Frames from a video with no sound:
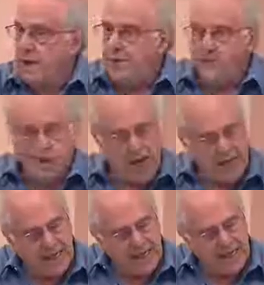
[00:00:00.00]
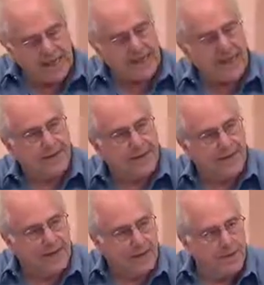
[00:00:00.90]
The Chinese have
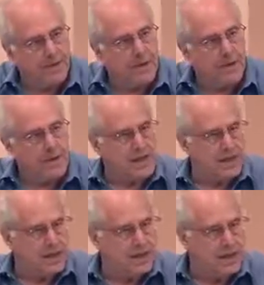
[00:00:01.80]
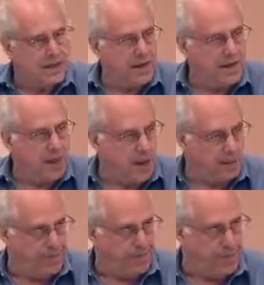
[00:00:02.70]
developed their economic
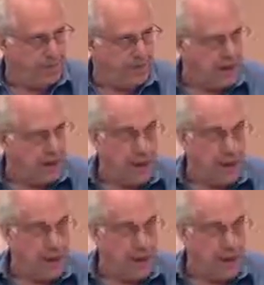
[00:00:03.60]
well-being, their